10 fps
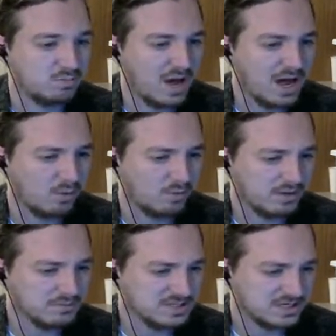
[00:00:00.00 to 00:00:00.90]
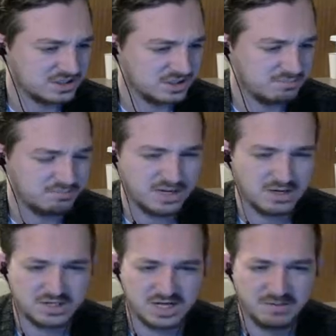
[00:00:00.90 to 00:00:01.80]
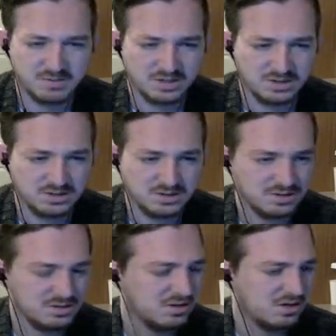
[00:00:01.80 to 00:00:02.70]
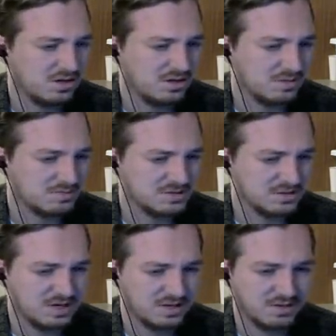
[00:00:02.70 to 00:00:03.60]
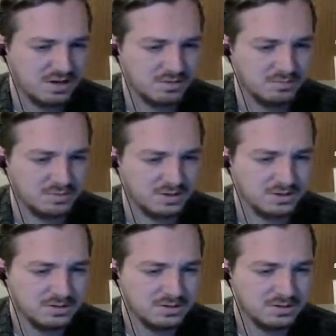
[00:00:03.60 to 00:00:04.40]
Wow, that was actually better timing on the episode than I thought it'd be.